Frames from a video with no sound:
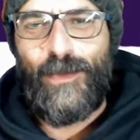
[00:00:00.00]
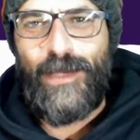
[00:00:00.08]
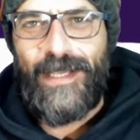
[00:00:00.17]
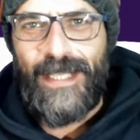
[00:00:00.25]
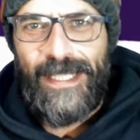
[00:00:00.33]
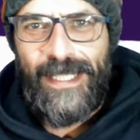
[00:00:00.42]

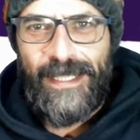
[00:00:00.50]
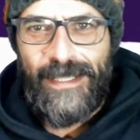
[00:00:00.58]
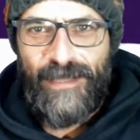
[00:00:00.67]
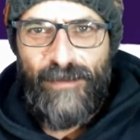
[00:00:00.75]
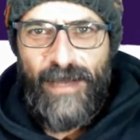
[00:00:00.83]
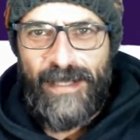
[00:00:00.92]
We are here
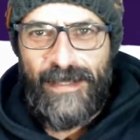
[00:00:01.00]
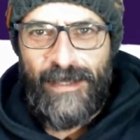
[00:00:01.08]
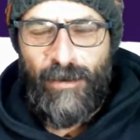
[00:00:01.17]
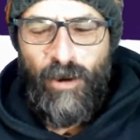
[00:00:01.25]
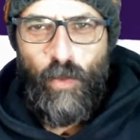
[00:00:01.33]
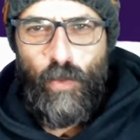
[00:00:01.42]
in
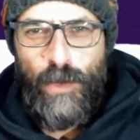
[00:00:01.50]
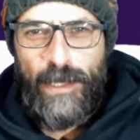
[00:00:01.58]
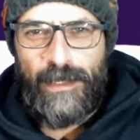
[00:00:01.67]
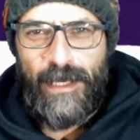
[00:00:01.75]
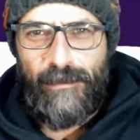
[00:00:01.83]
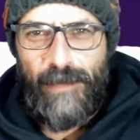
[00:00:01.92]
Mexico
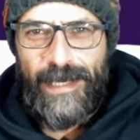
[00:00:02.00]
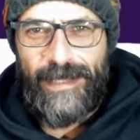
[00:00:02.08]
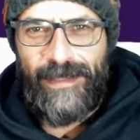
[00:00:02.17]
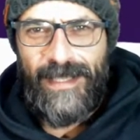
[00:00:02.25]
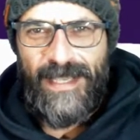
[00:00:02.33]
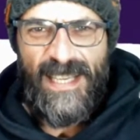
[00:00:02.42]
with our
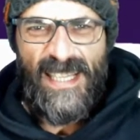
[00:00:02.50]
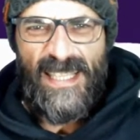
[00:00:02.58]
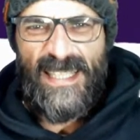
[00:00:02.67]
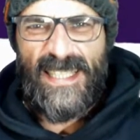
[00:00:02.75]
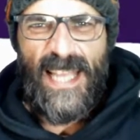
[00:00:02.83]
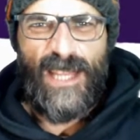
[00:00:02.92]
mighty
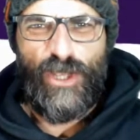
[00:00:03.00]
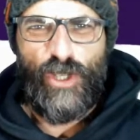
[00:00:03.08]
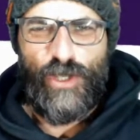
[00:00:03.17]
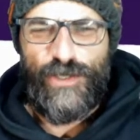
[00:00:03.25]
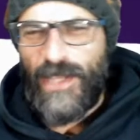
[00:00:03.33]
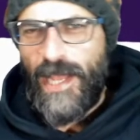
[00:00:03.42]
Santos